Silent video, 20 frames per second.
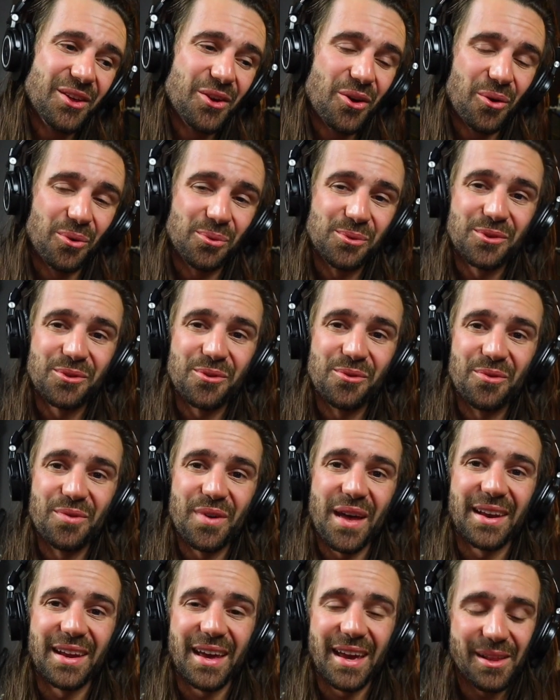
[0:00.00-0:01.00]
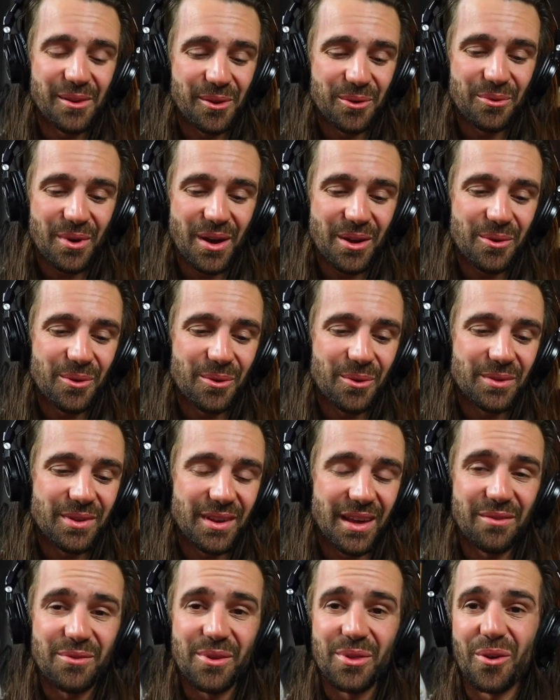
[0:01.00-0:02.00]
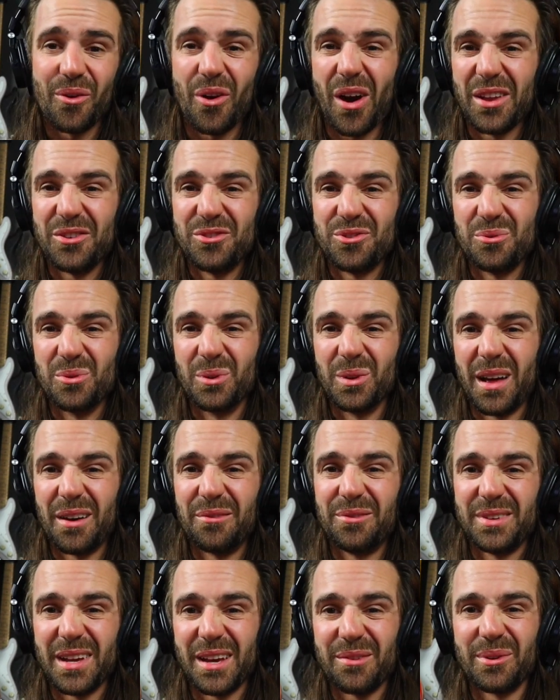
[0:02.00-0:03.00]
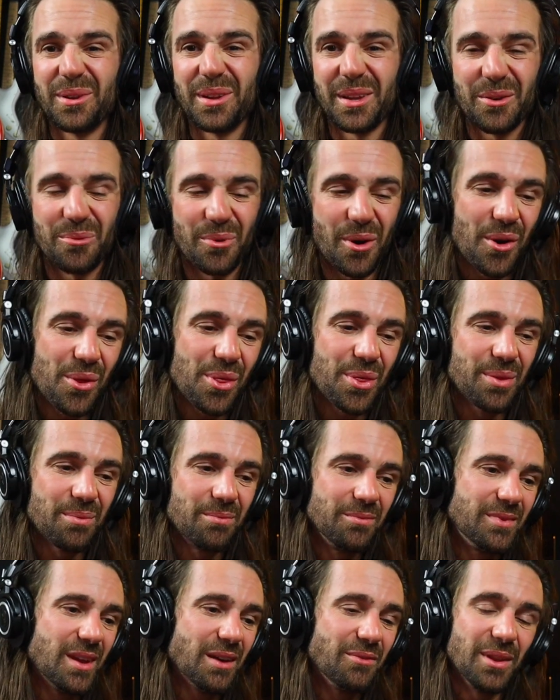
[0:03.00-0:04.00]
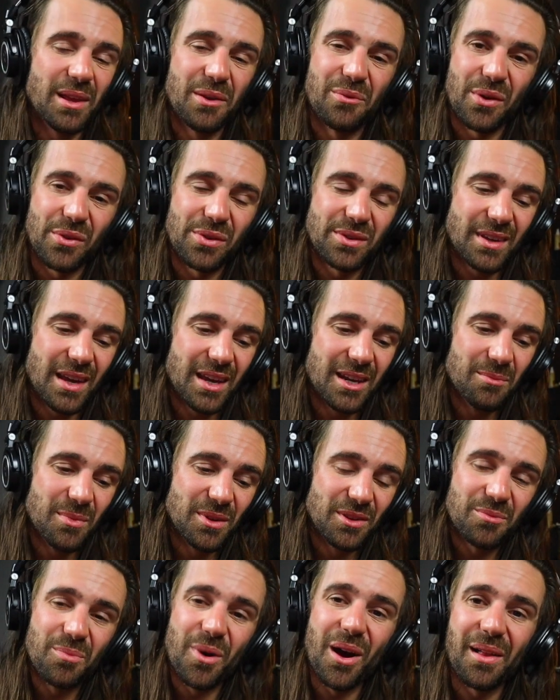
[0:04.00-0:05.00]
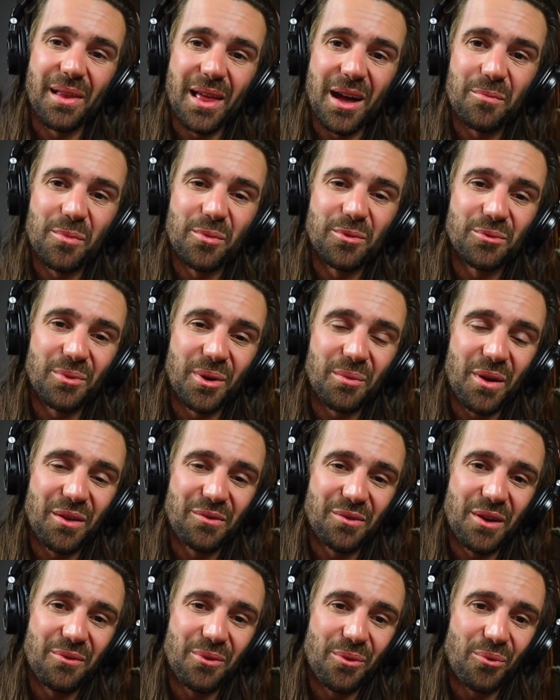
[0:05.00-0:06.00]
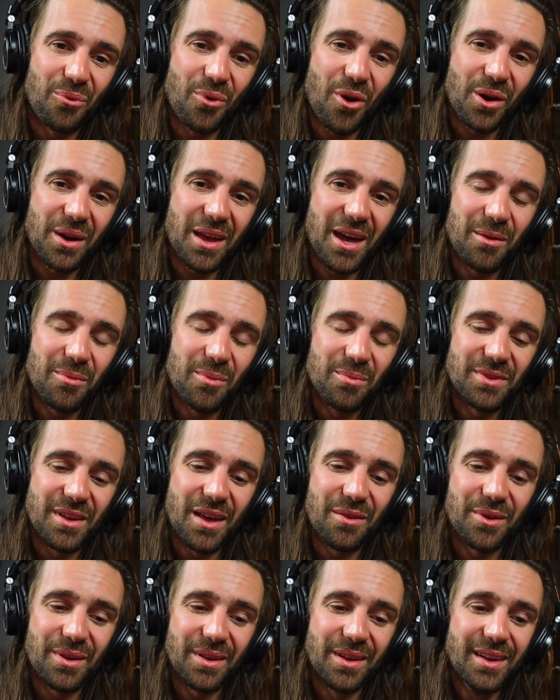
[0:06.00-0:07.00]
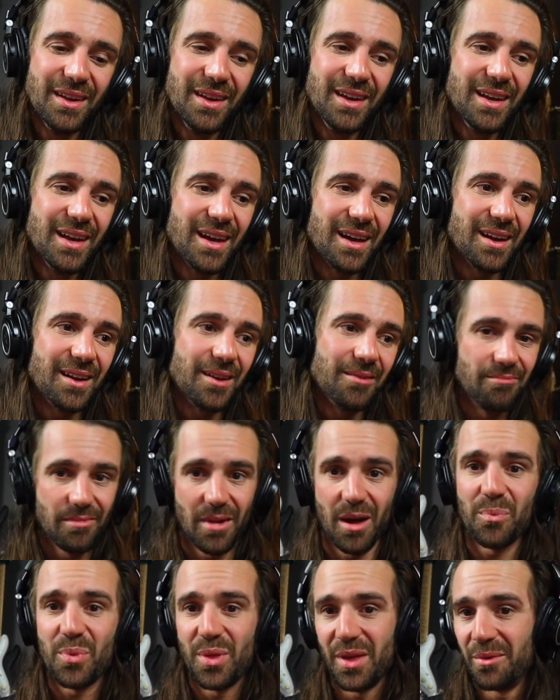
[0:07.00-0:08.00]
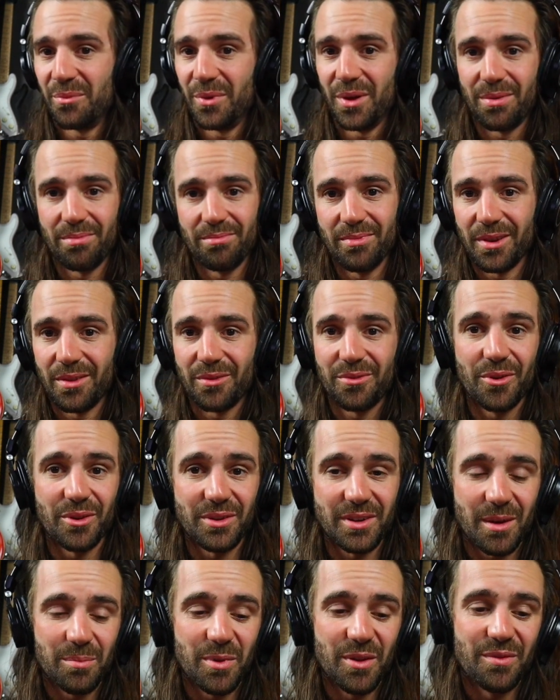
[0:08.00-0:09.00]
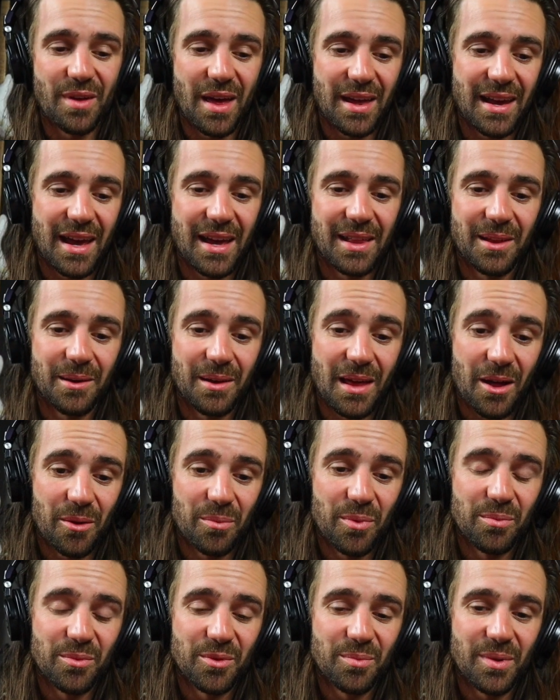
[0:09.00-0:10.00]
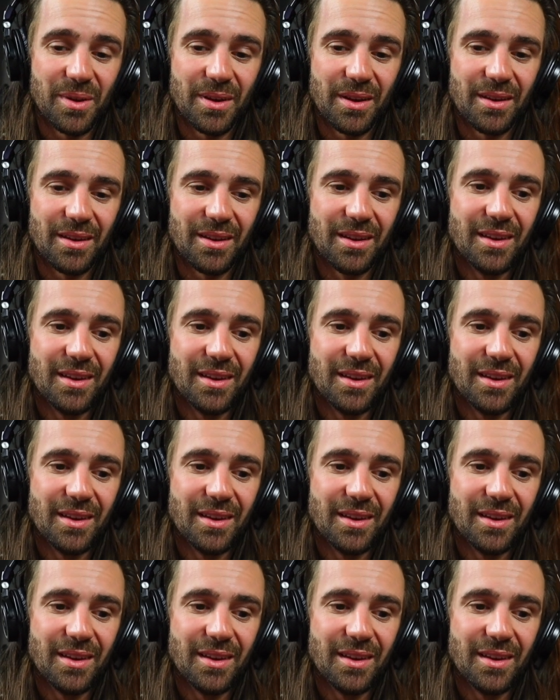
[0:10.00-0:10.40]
the old school Van Halen records, even though I do love David Lee Roth. David Lee Roth's Eat 'Em and Smile album is one of my favorite rock albums ever, up there with the first couple of Van Halen albums. But